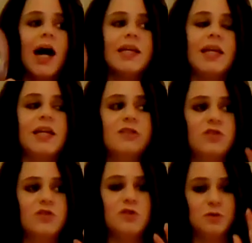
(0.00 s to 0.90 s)
I need
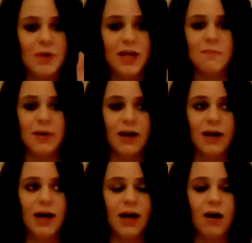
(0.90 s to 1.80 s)
to make
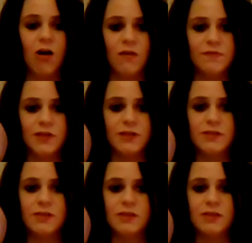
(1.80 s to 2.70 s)
my
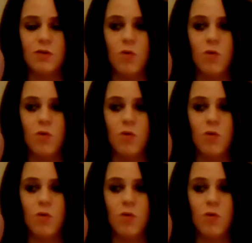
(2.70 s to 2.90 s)
office